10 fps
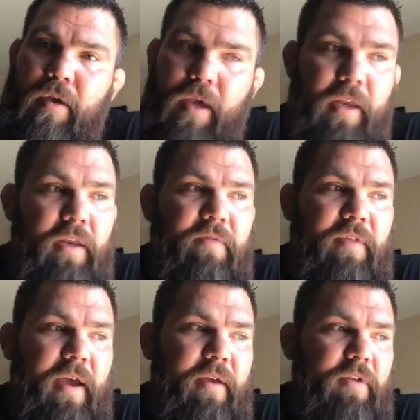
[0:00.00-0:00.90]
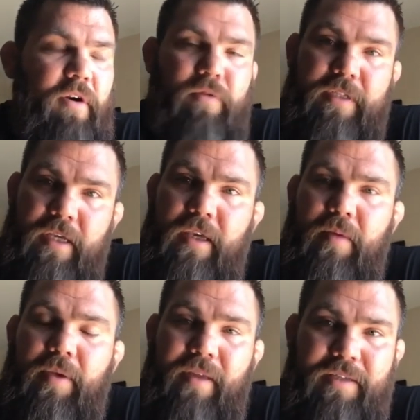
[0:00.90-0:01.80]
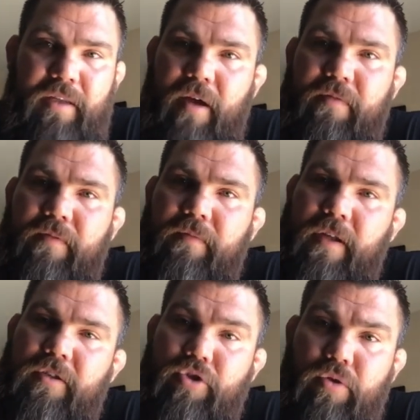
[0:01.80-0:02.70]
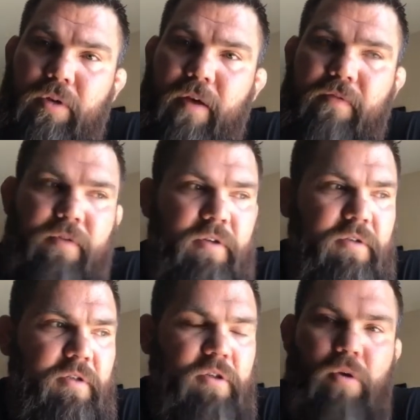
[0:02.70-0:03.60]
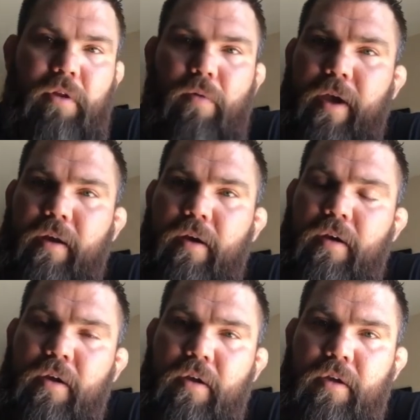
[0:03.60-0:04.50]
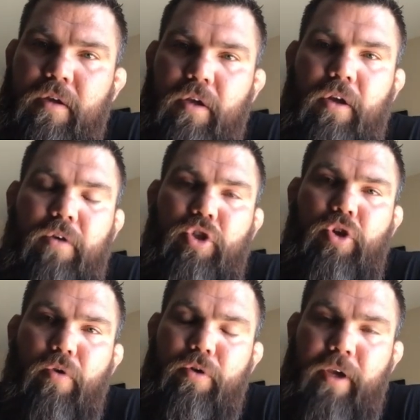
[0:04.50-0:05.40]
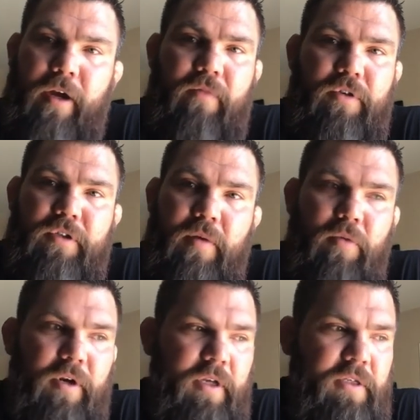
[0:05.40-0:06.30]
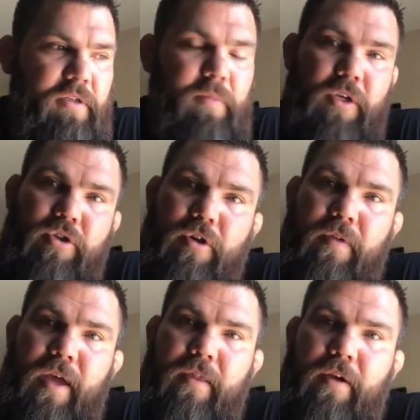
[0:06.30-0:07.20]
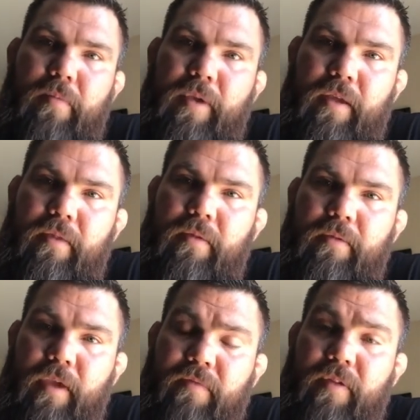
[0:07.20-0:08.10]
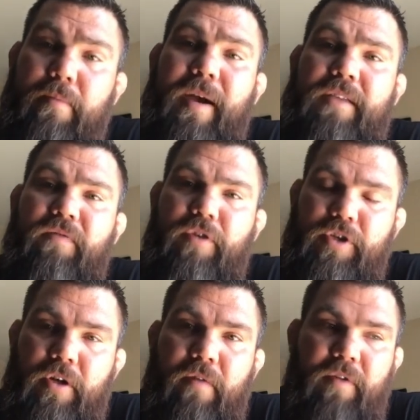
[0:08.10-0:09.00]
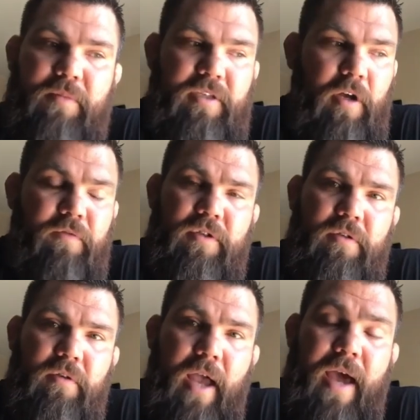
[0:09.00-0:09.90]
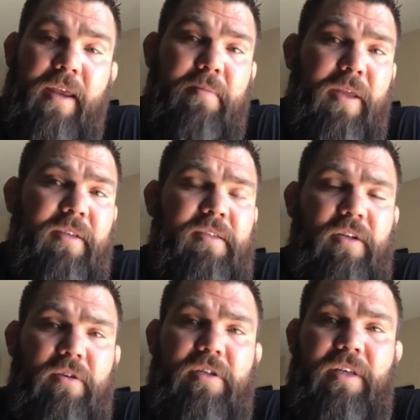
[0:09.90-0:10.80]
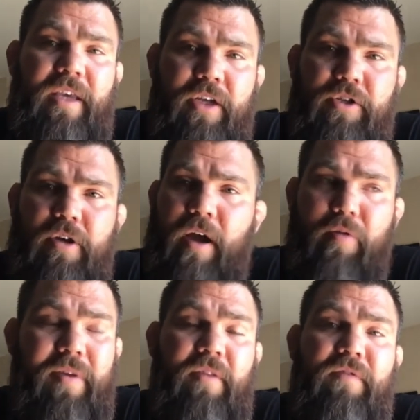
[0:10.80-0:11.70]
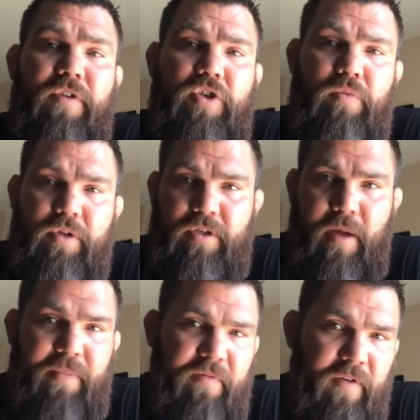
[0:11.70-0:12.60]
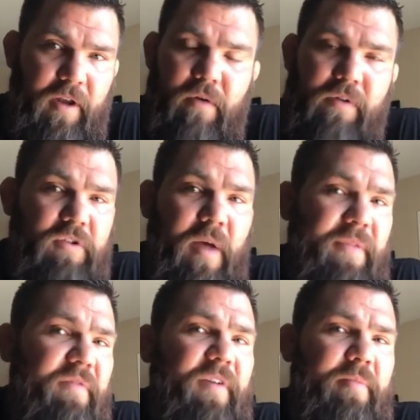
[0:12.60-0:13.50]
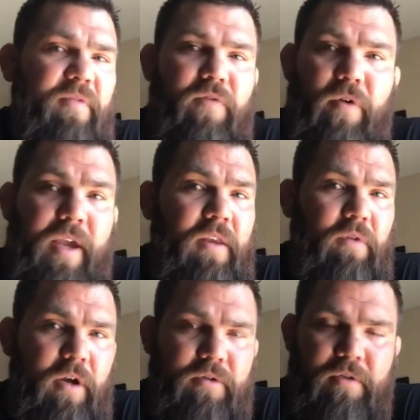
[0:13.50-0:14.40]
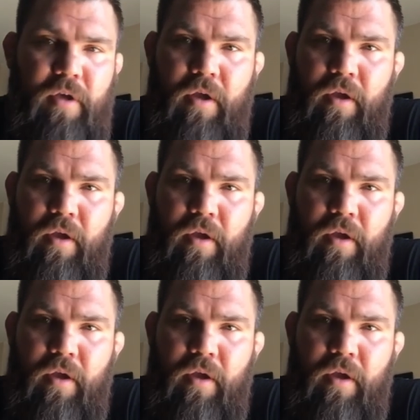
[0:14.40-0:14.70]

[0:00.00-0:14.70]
And if they're critiquing me, that's love. That's true love. It's the only way to show you care for someone is to make sure that they're being given the best version of themselves. Had he been seriously injured, I would have been the first one to stop that fight. I would have stopped that fight before anyone else.